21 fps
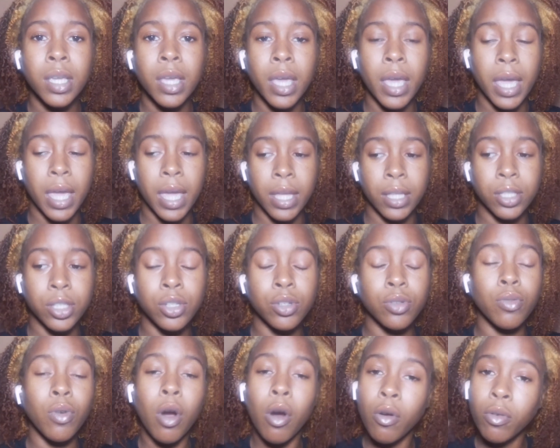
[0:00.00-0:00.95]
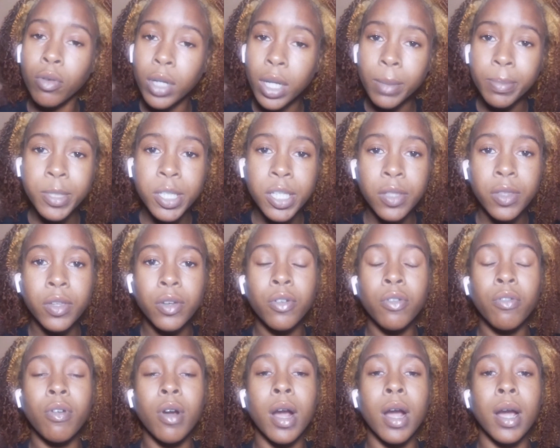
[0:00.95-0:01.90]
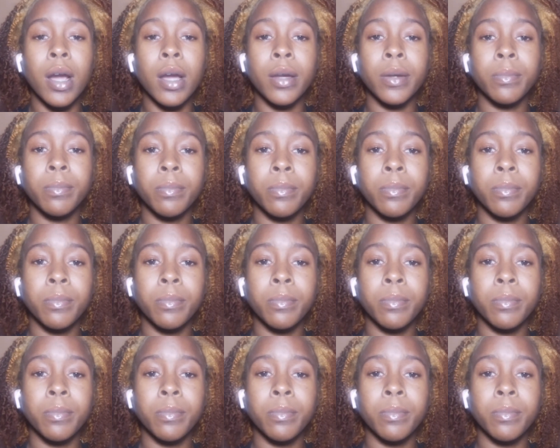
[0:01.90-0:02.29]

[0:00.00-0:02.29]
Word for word: and to own up to the crime